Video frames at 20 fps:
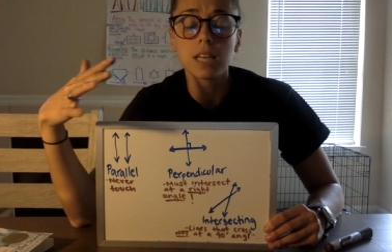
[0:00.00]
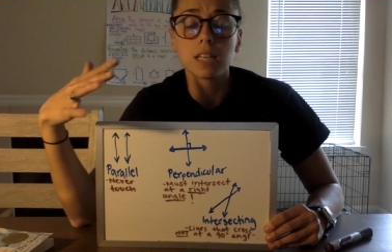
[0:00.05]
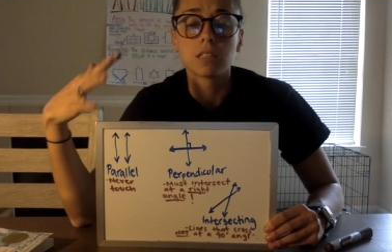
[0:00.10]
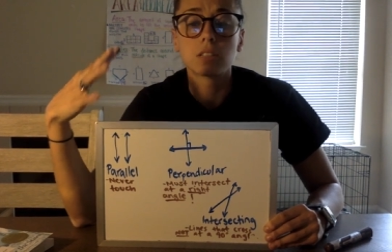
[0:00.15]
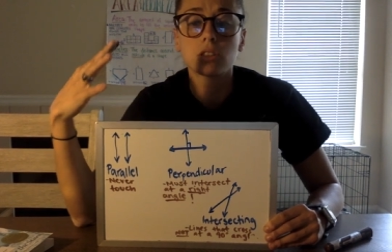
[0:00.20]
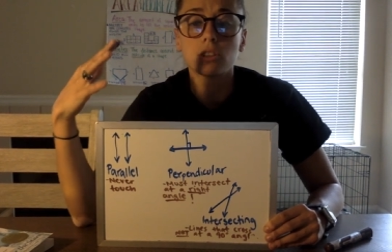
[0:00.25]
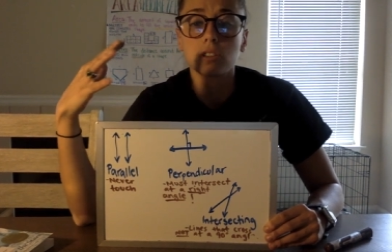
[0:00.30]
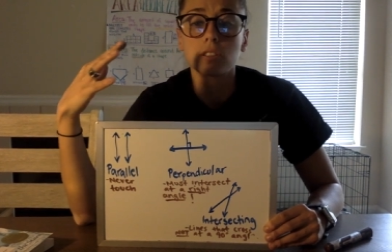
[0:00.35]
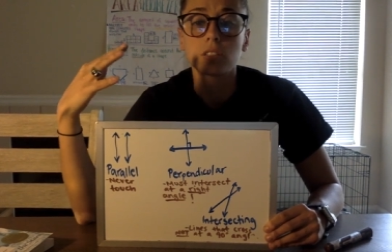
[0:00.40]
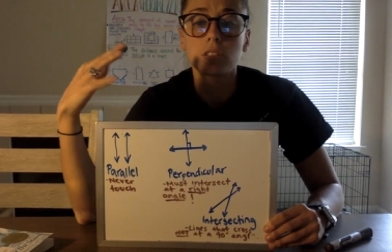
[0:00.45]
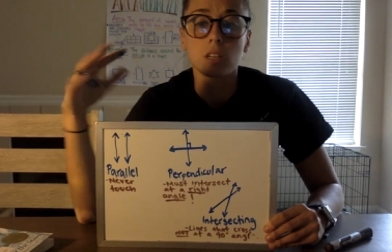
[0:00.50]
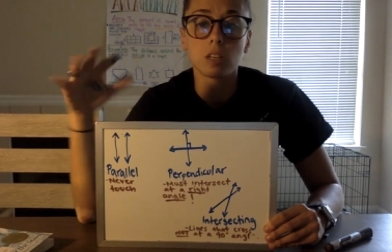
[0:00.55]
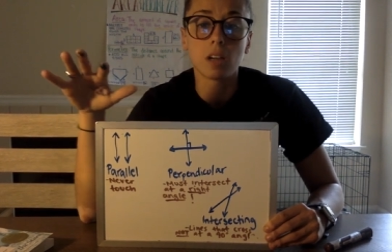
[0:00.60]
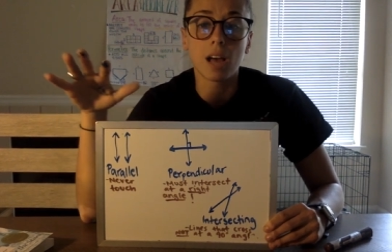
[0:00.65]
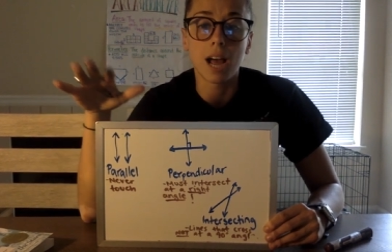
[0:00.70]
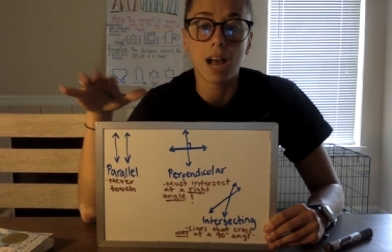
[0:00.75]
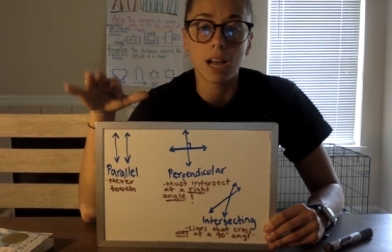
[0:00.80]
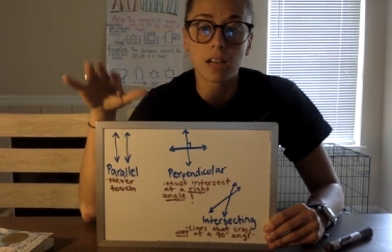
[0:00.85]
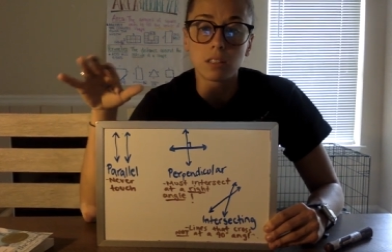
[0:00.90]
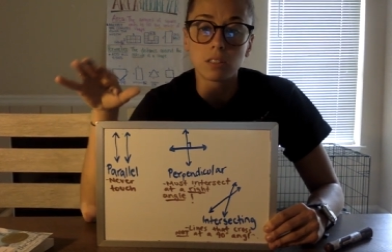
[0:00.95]
It's just going to
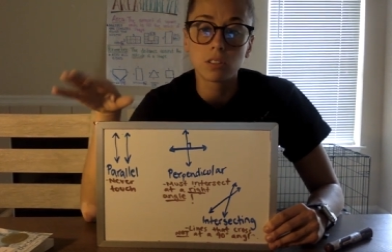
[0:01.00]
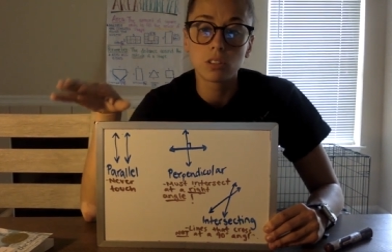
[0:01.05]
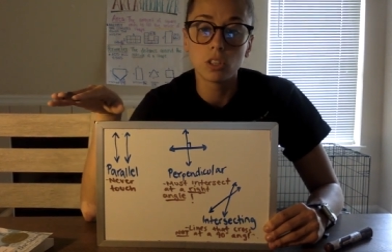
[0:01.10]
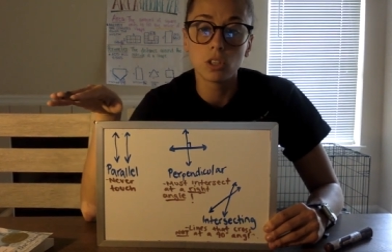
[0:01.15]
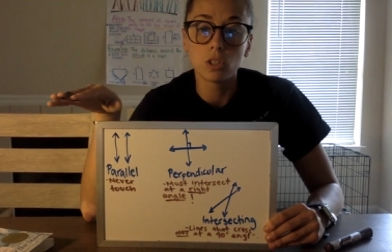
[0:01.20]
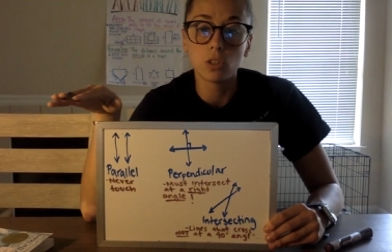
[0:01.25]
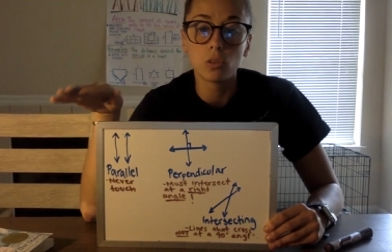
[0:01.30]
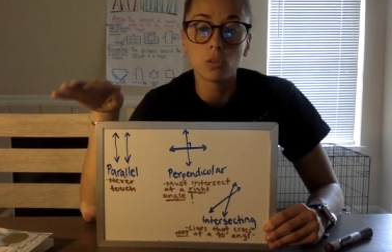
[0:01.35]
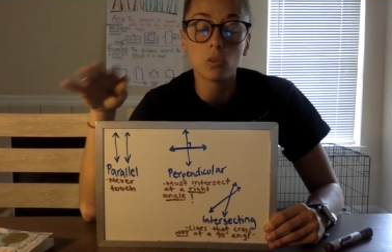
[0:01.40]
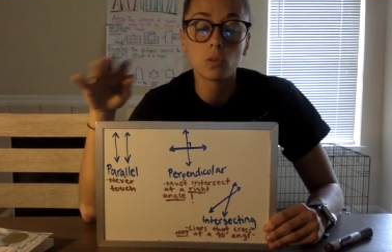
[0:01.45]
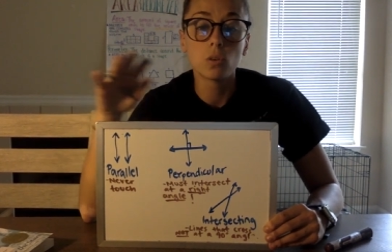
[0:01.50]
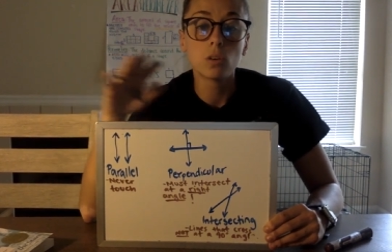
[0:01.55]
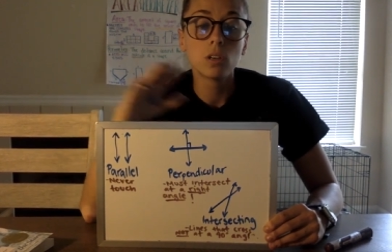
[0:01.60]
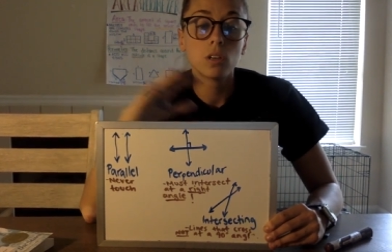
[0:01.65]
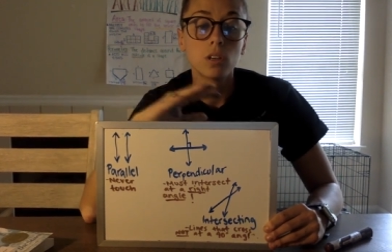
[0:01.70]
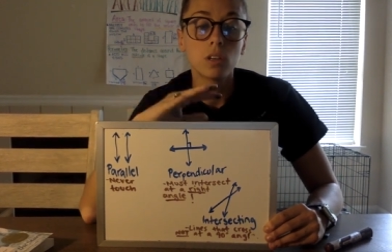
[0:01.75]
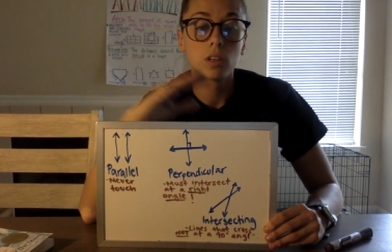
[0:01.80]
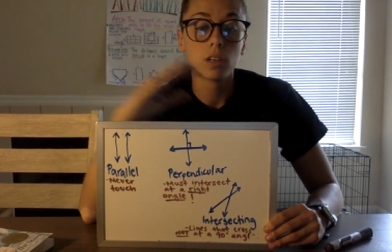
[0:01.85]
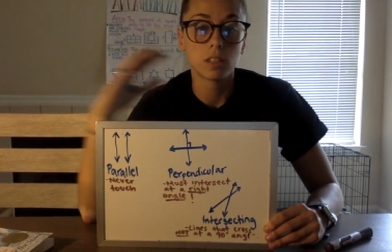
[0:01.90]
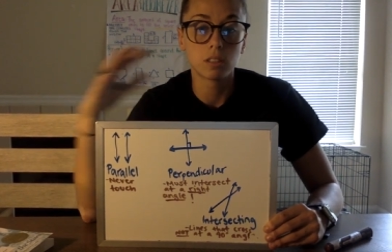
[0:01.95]
ask you,
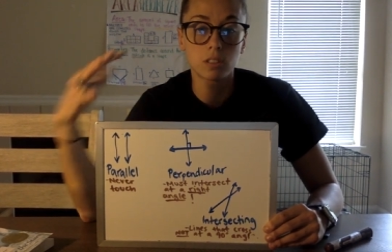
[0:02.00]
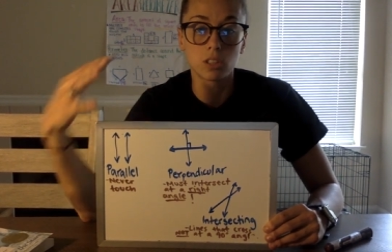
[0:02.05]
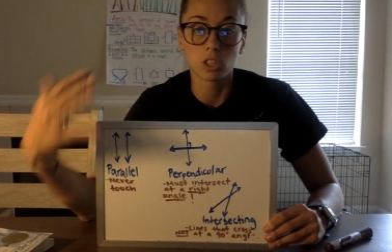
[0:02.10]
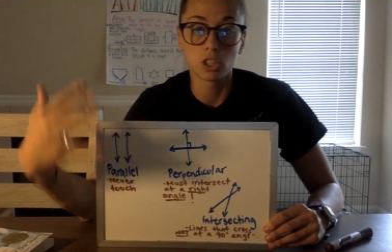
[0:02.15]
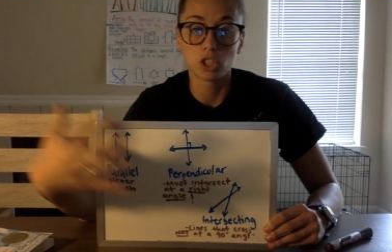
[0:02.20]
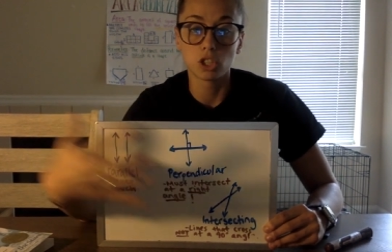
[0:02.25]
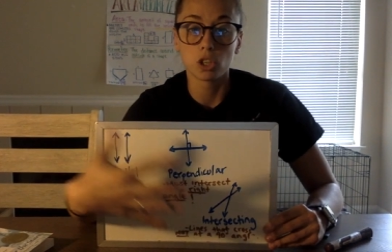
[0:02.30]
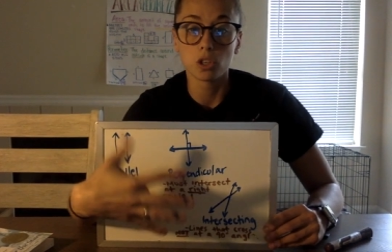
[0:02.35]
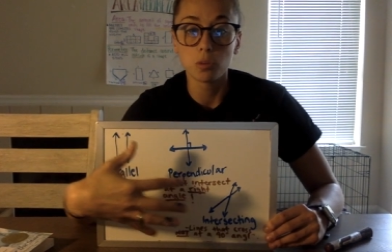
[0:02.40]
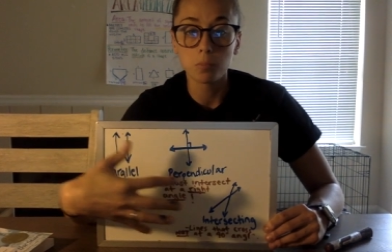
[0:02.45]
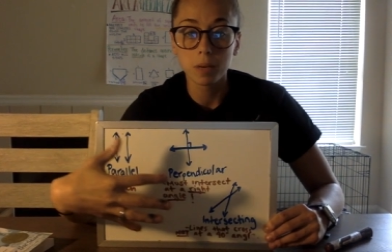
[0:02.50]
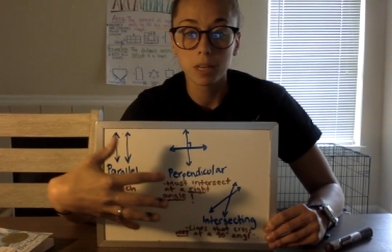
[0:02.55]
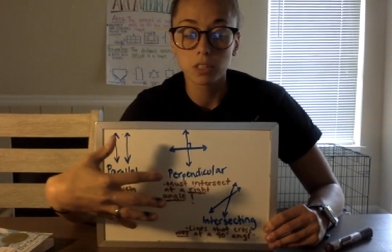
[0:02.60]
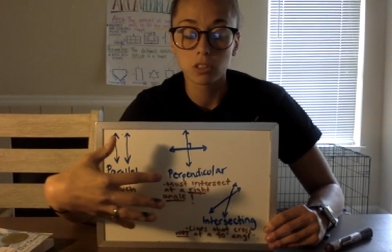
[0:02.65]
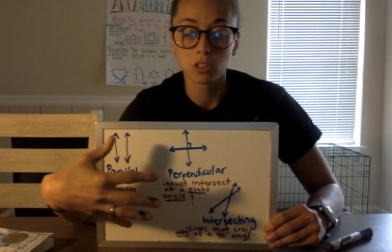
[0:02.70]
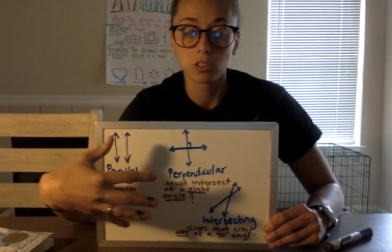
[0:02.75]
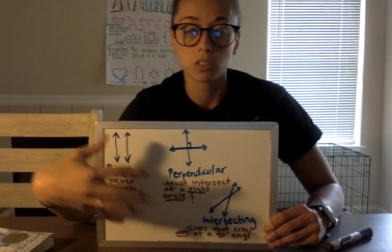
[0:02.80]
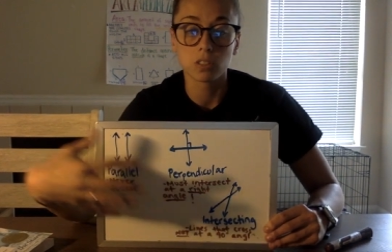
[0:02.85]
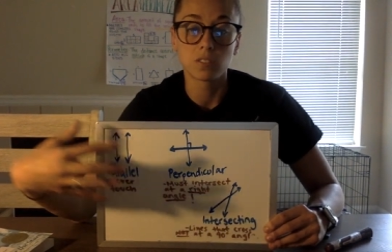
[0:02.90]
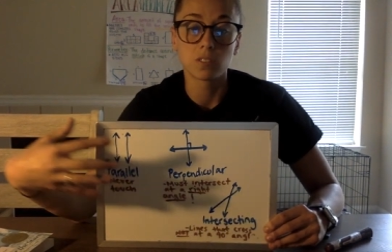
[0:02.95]
it's going to show you
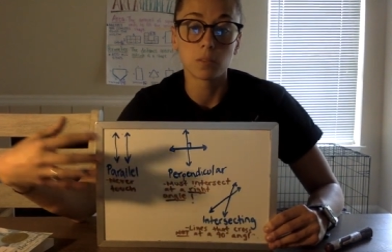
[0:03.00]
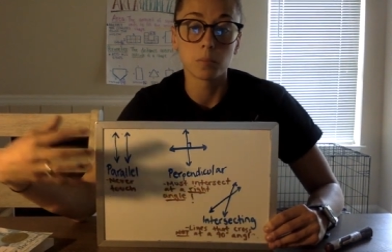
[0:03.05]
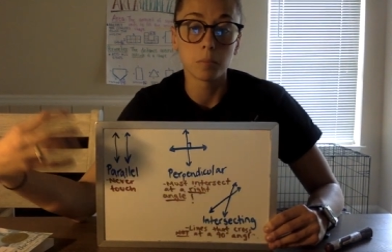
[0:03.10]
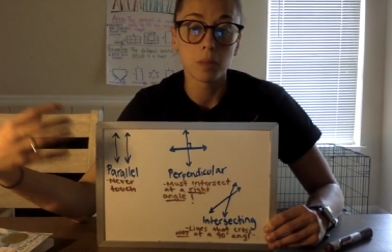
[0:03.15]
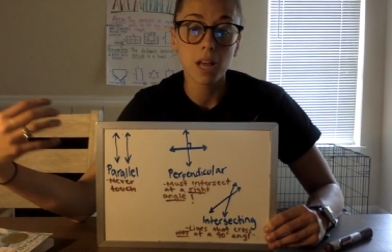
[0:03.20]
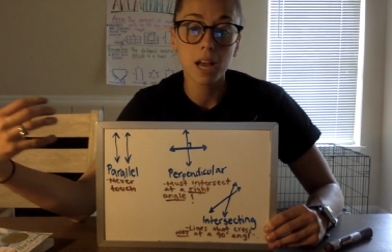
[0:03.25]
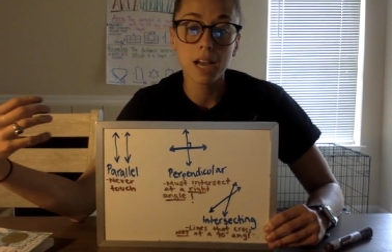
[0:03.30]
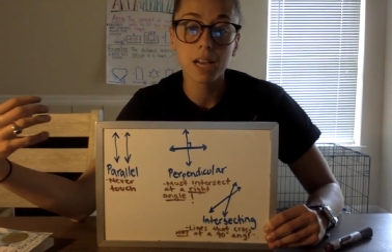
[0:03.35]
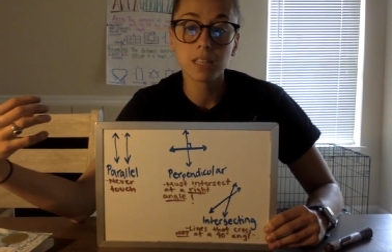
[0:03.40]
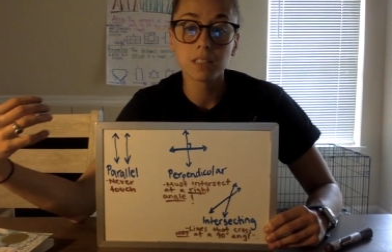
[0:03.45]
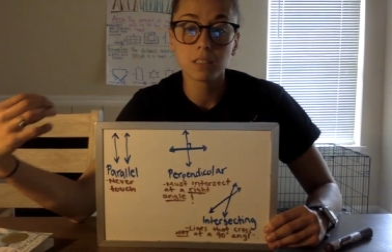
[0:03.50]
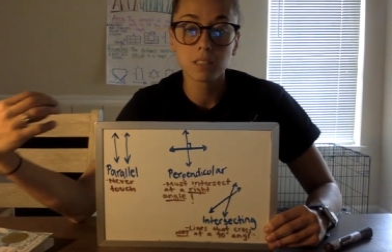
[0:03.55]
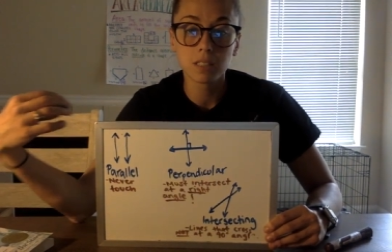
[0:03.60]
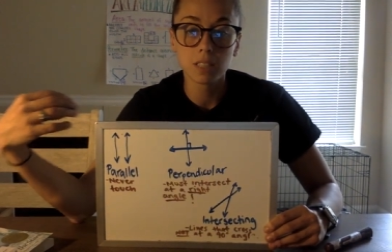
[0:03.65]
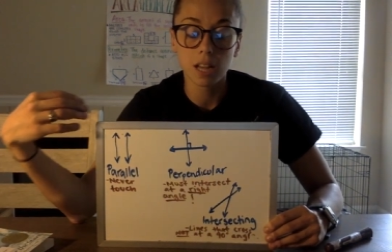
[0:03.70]
pictures of some lines,